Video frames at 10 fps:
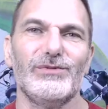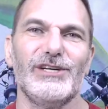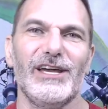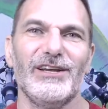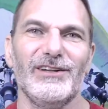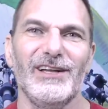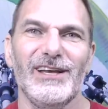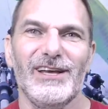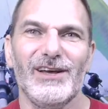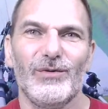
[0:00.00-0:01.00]
channel.
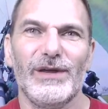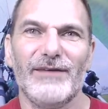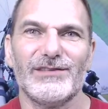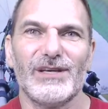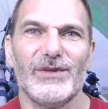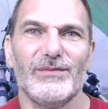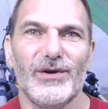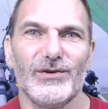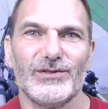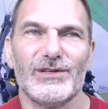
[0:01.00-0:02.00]
We have some of the
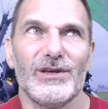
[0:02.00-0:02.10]
most